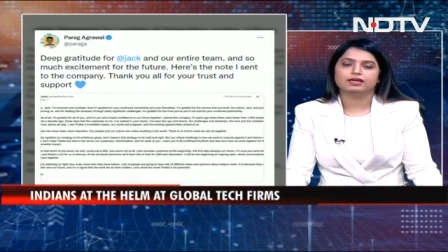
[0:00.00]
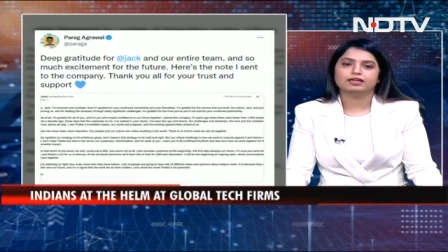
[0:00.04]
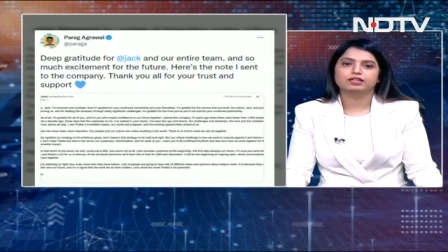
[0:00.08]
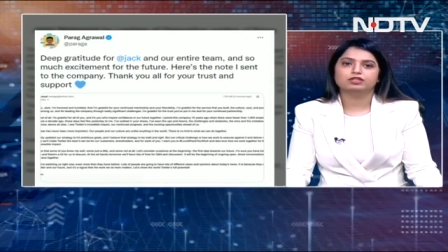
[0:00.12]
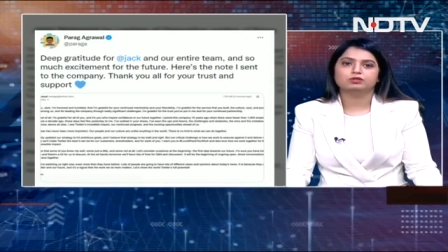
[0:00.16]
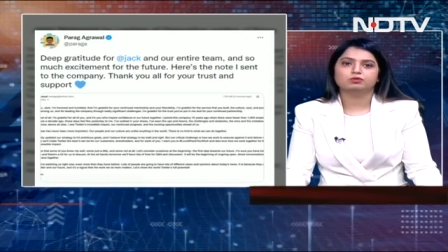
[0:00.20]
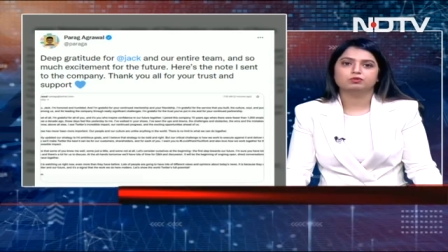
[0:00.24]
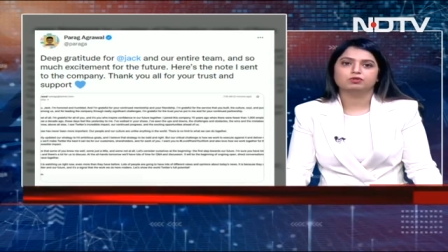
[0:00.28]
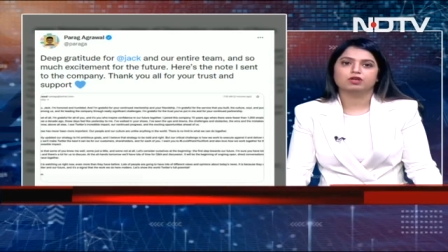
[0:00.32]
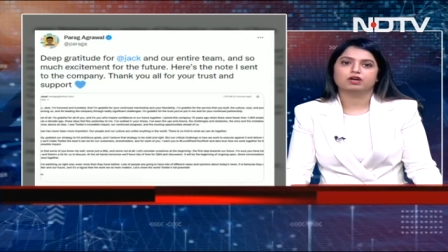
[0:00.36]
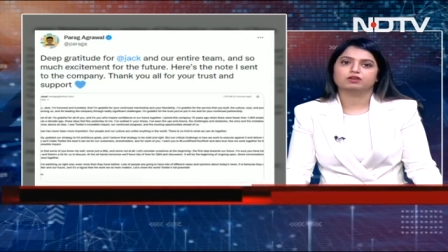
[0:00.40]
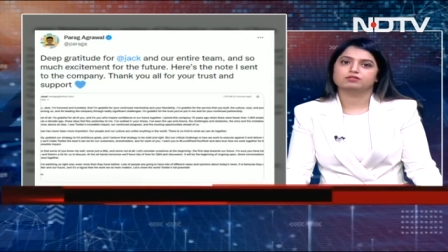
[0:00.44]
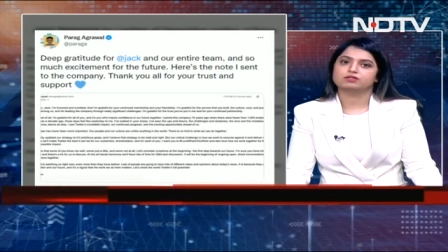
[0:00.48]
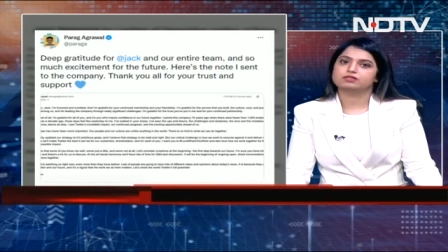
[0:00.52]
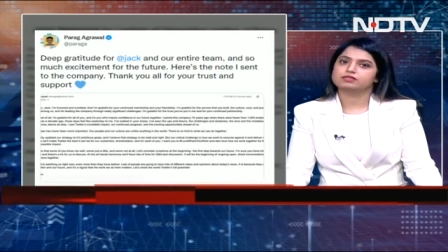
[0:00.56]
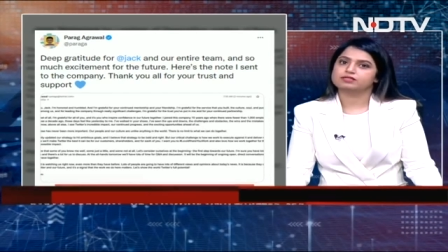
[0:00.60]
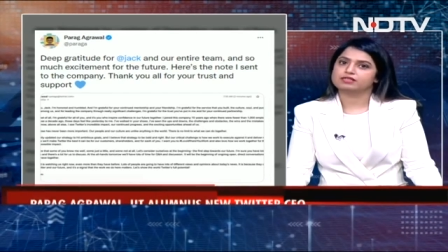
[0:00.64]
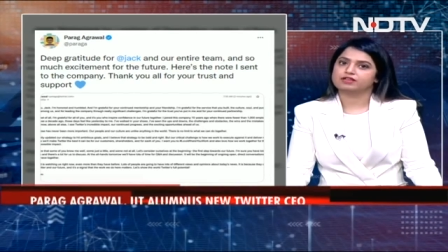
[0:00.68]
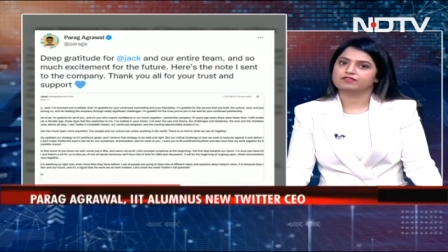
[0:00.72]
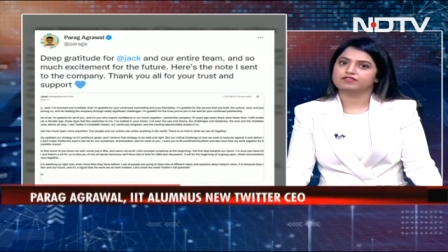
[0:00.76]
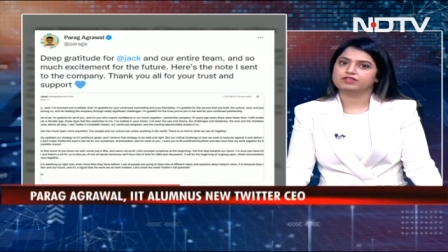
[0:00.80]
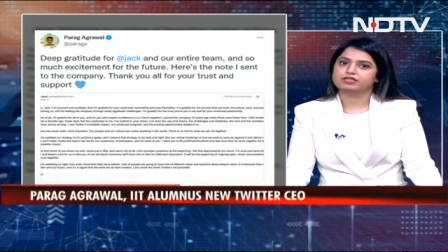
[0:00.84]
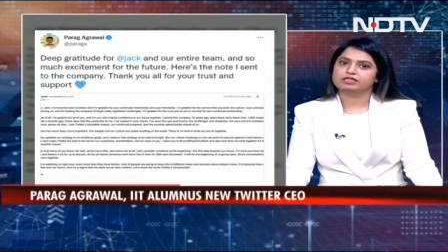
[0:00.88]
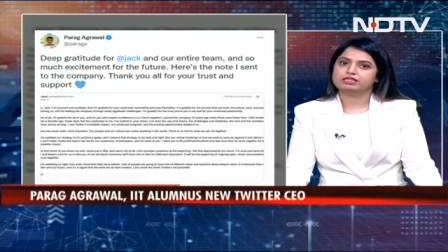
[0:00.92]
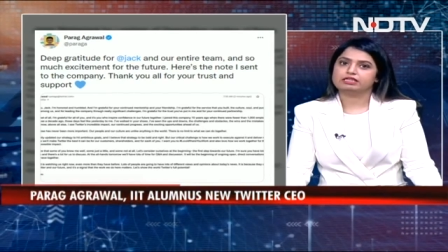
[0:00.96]
in
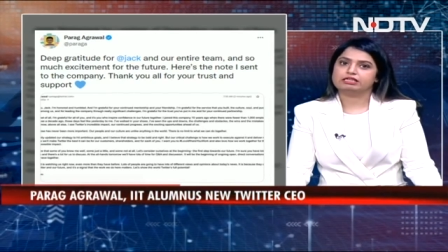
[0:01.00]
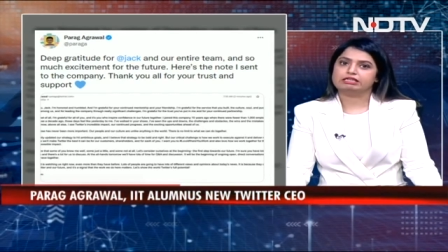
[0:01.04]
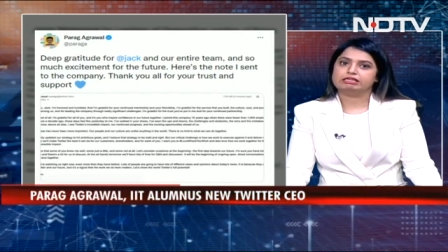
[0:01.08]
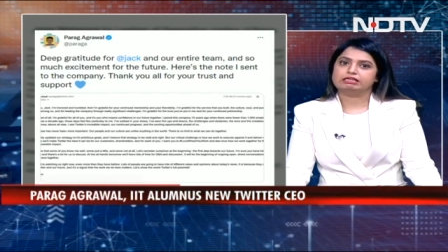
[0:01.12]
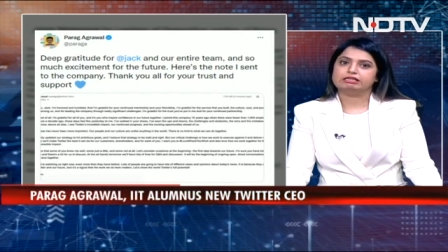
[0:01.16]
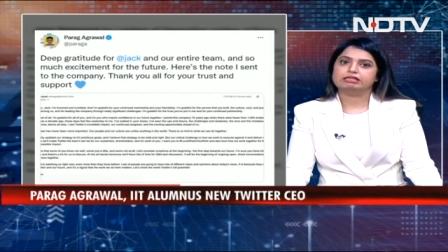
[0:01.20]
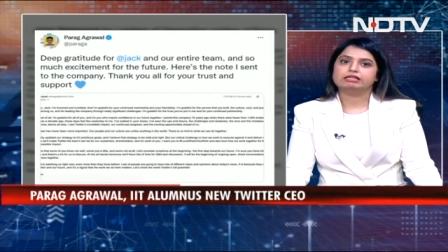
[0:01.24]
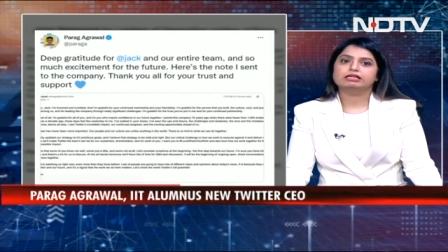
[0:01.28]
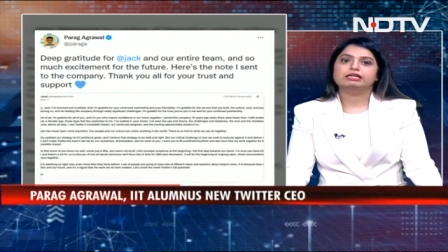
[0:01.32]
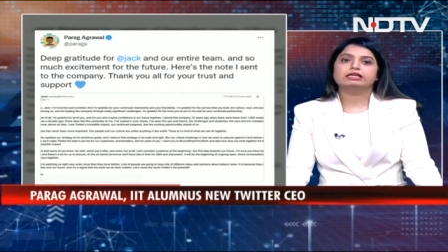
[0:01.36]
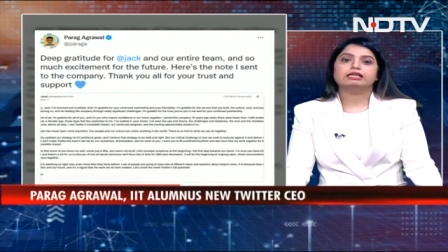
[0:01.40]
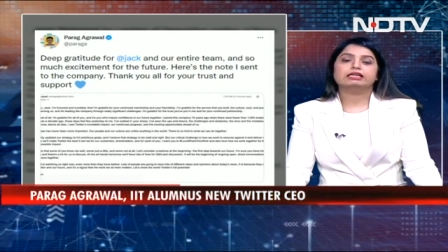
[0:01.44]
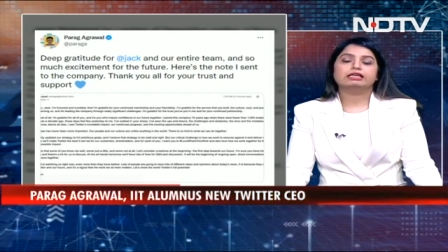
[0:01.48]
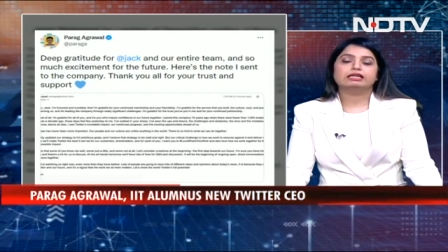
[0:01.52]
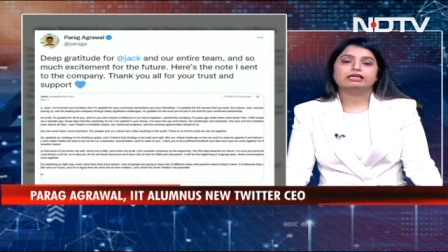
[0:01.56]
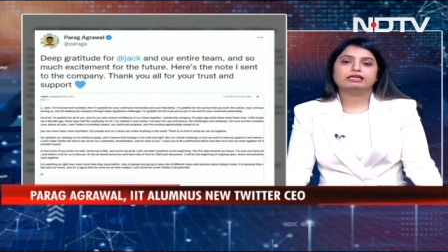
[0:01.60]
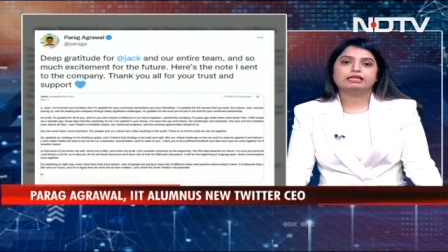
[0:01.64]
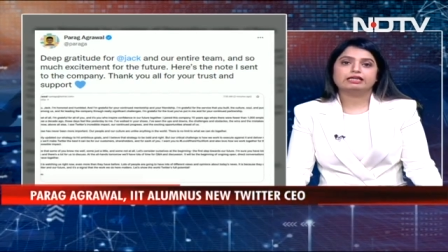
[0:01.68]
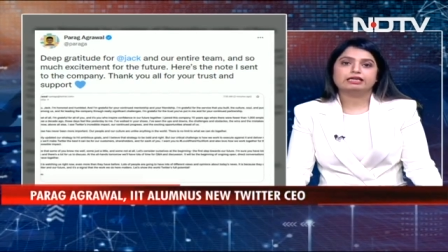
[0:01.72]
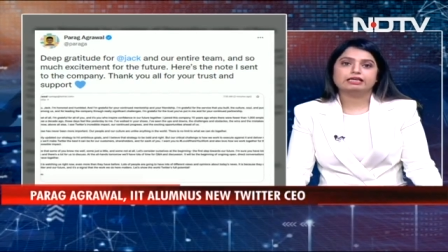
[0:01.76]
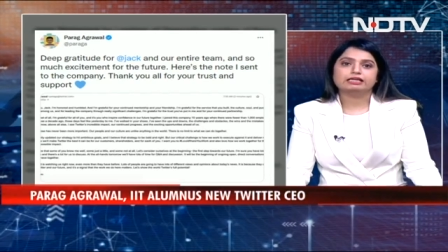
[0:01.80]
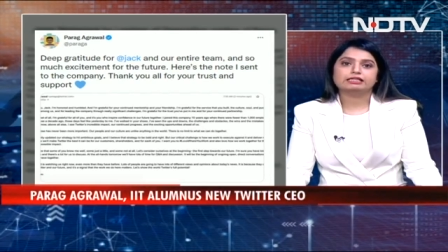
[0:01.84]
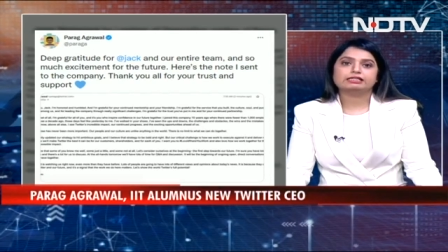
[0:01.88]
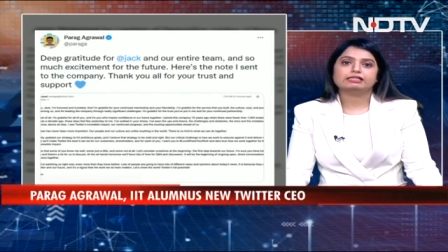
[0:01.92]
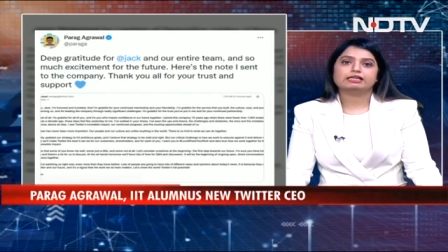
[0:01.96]
2017.
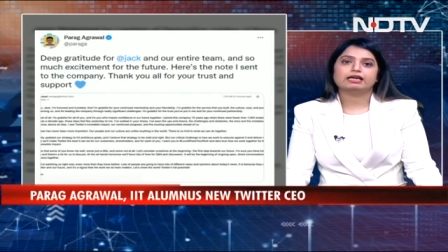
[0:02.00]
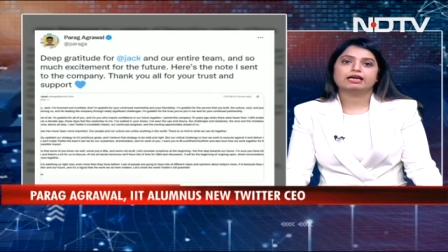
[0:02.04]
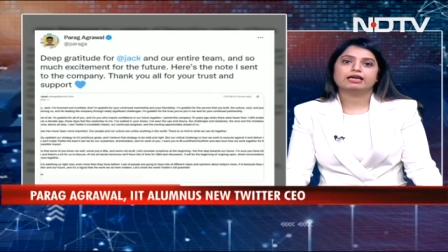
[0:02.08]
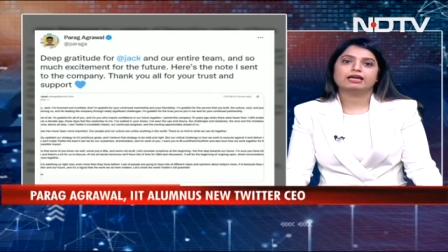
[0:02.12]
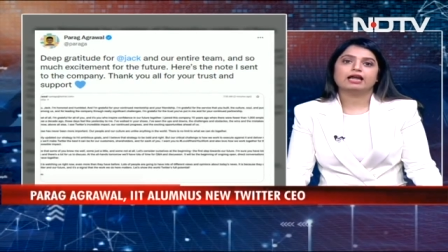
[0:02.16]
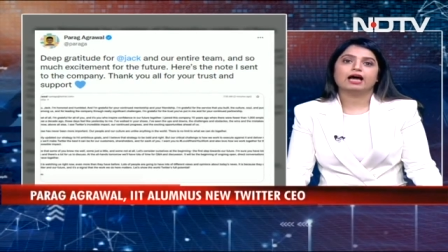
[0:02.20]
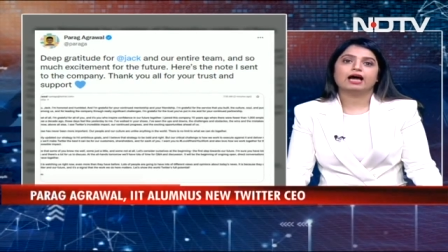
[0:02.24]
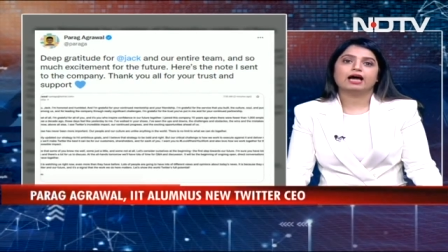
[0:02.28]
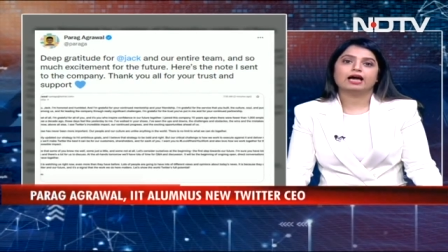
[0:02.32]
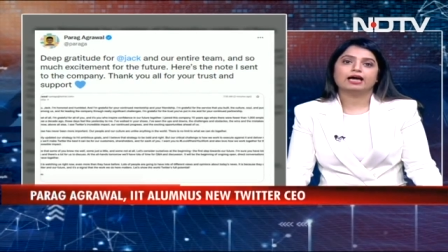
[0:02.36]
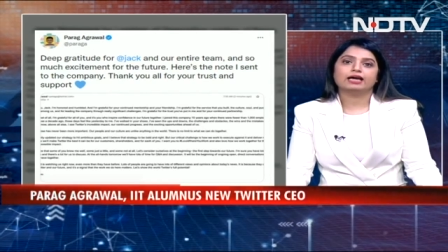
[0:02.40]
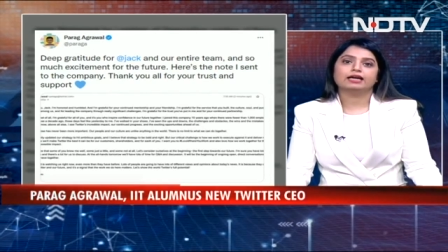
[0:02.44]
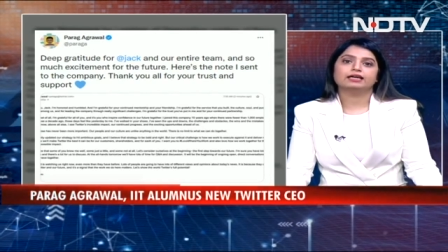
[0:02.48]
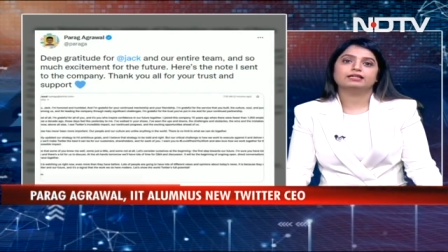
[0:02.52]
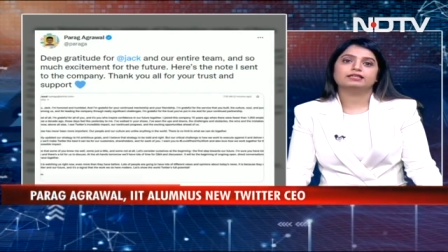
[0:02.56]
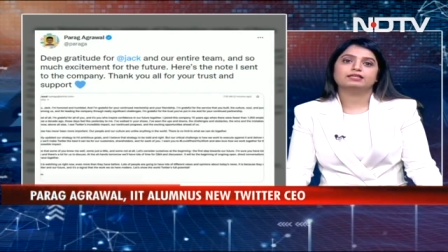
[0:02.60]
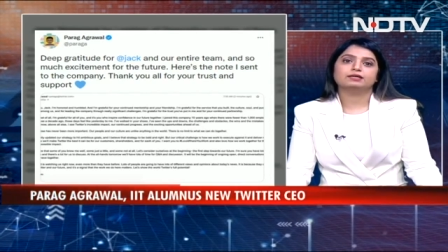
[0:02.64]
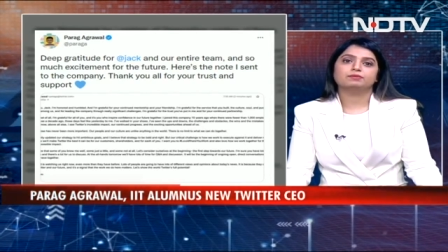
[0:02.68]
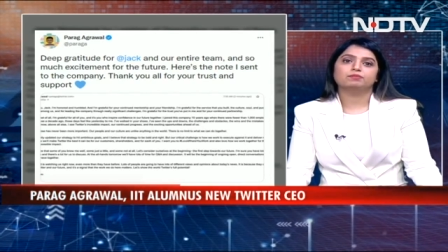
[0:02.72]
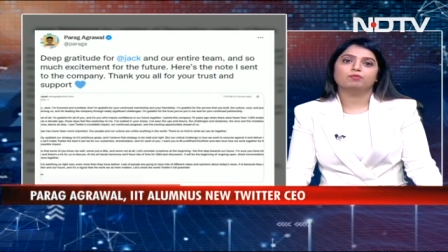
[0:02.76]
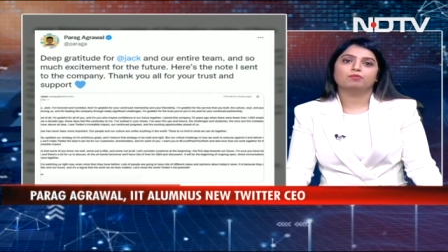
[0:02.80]
He is an IIT